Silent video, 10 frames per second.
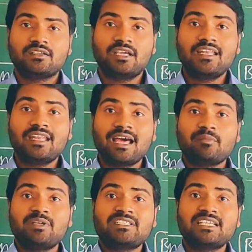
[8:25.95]
In
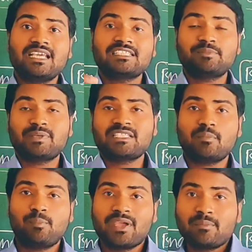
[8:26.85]
RBC, a
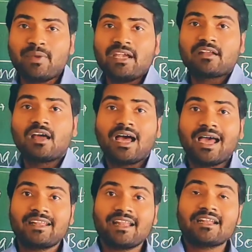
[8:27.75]
special pigment,
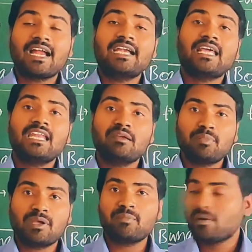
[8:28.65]
iron containing
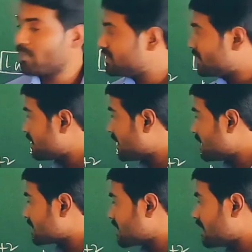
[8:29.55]
pigment present, that
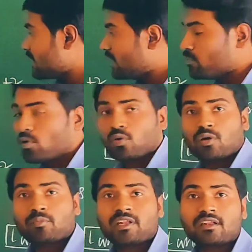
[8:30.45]
is called
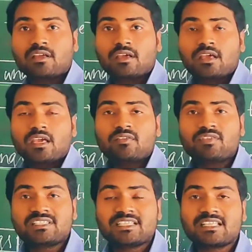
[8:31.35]
hemoglobin. If you
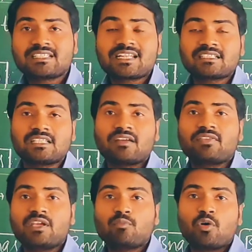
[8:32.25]
see the structure of
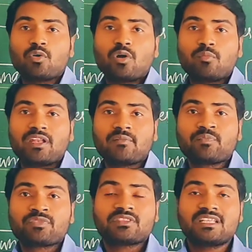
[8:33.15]

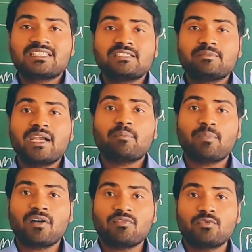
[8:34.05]
hemoglobin, this is made up
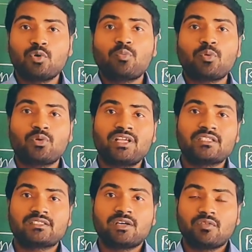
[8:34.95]
of 2
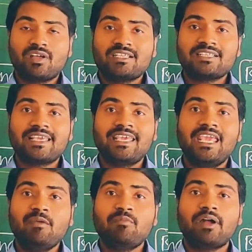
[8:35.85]
proteins. One is the
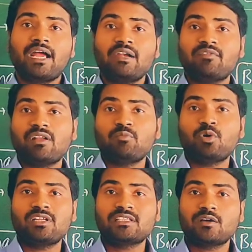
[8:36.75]
heme and one more
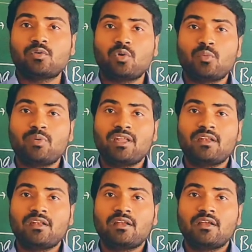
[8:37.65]
is the globin.
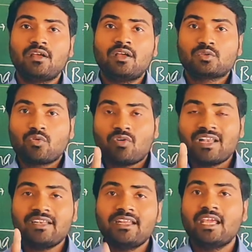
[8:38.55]
So
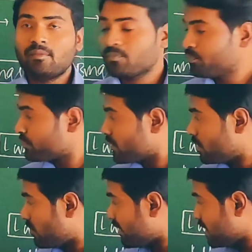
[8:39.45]
one
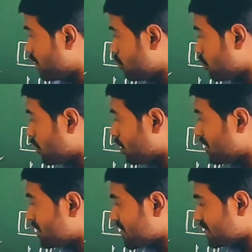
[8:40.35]

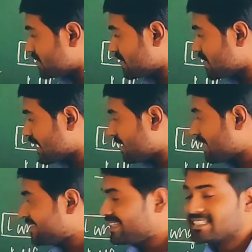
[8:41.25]
hemoglobin structure
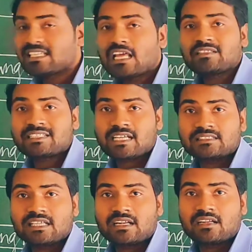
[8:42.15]
contains this like
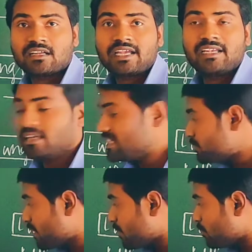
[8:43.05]
structure. It is
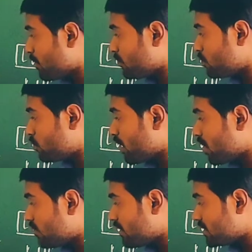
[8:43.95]
made up of 2
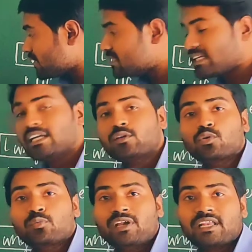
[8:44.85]
alpha chains and
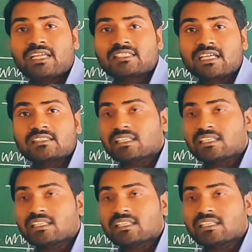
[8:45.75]
2 beta chains.